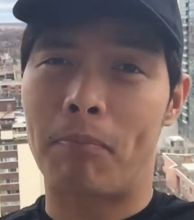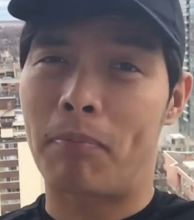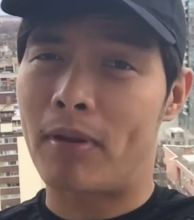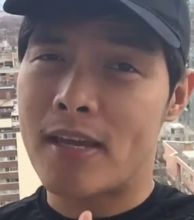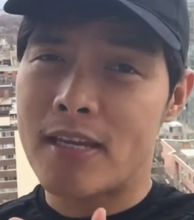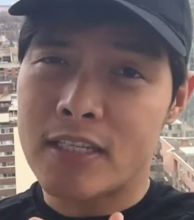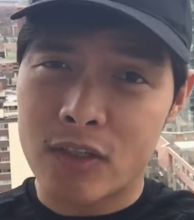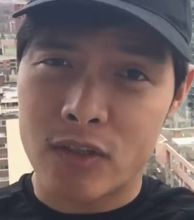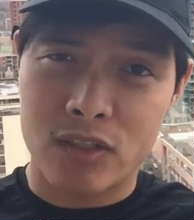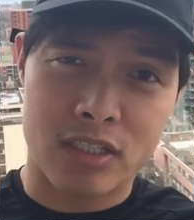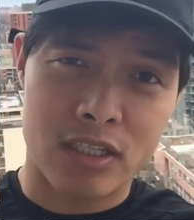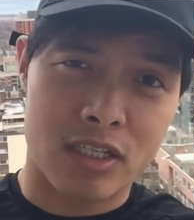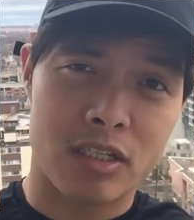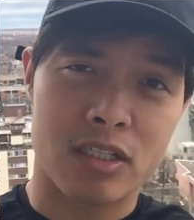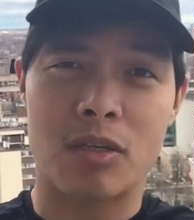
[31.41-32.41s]
please
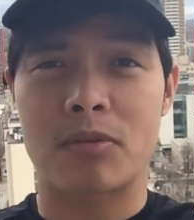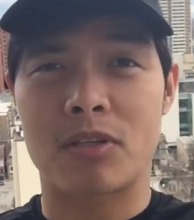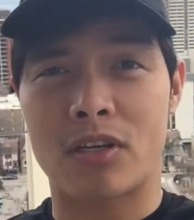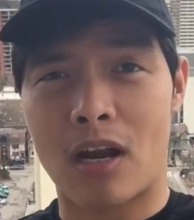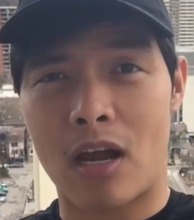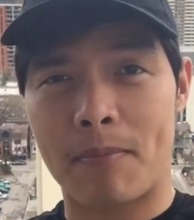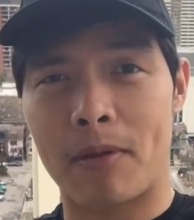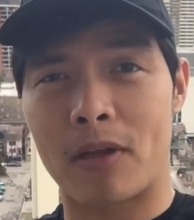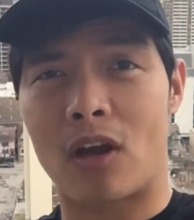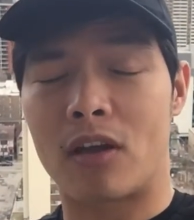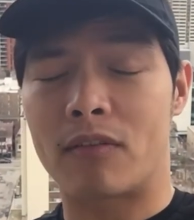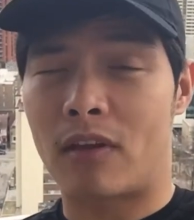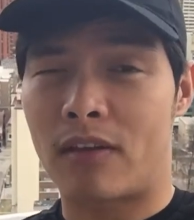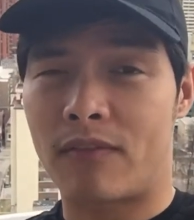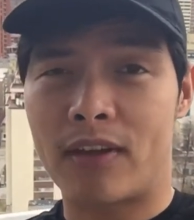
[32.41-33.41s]
consider subscribing
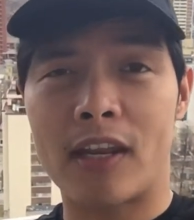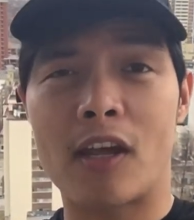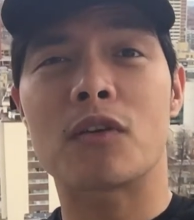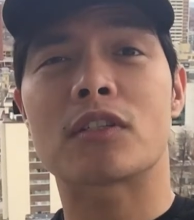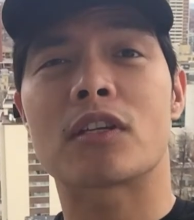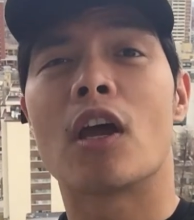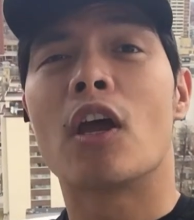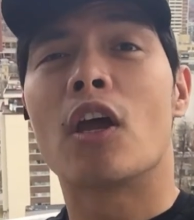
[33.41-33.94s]
on my videos